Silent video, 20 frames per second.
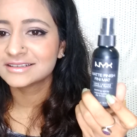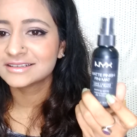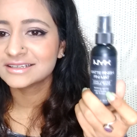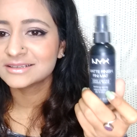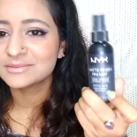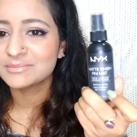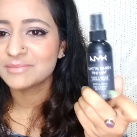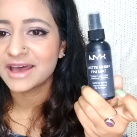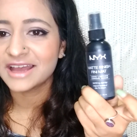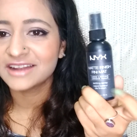is
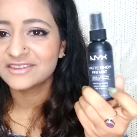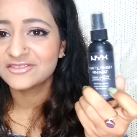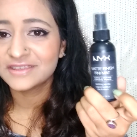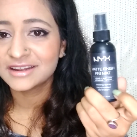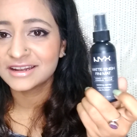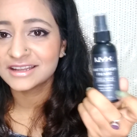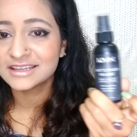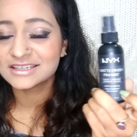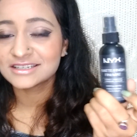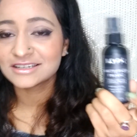matte
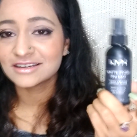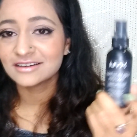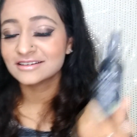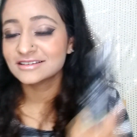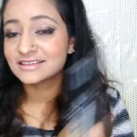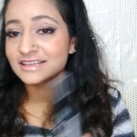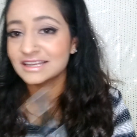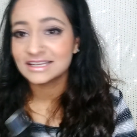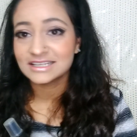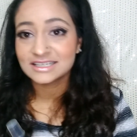finish
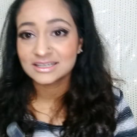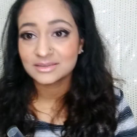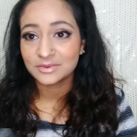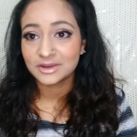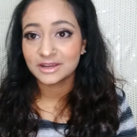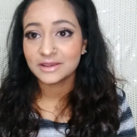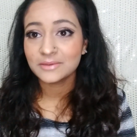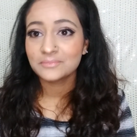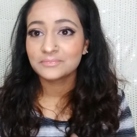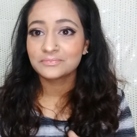setting
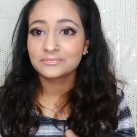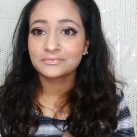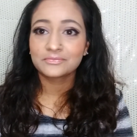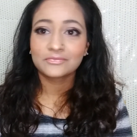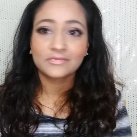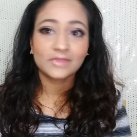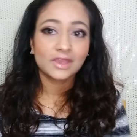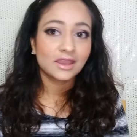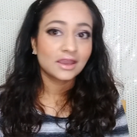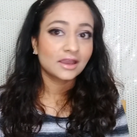spray.
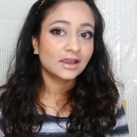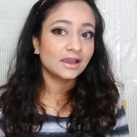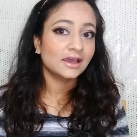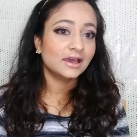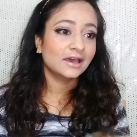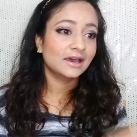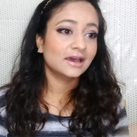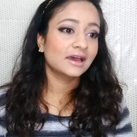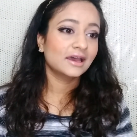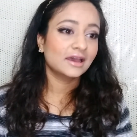
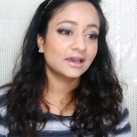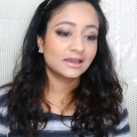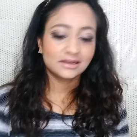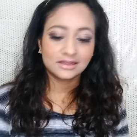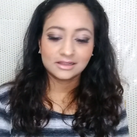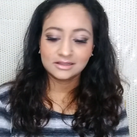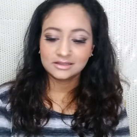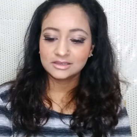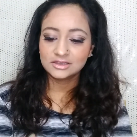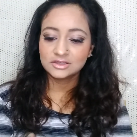And
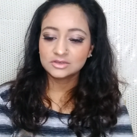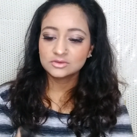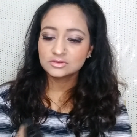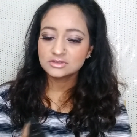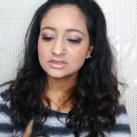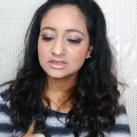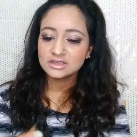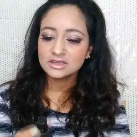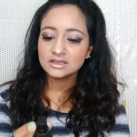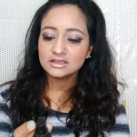I'll use
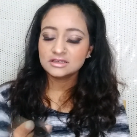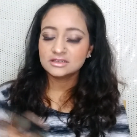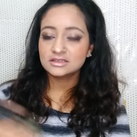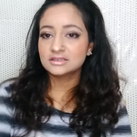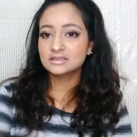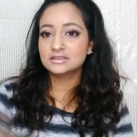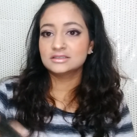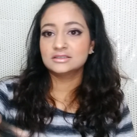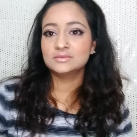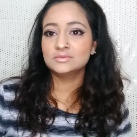it.
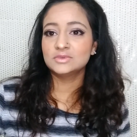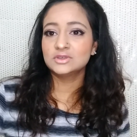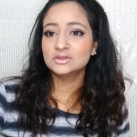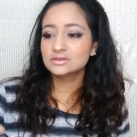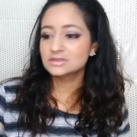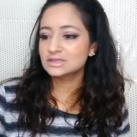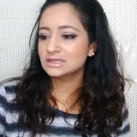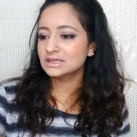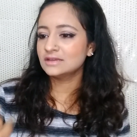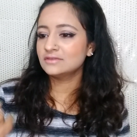I'm
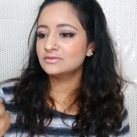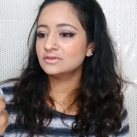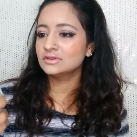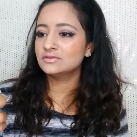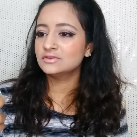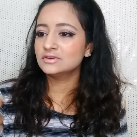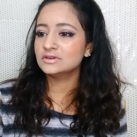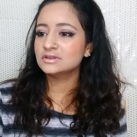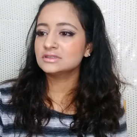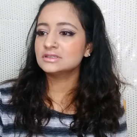using it for the
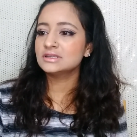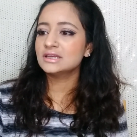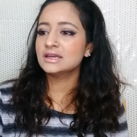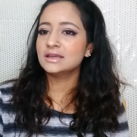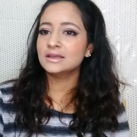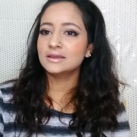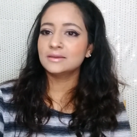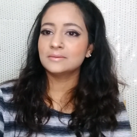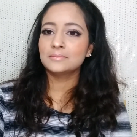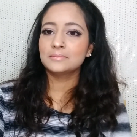first
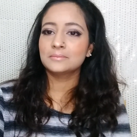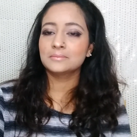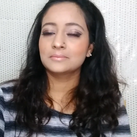time.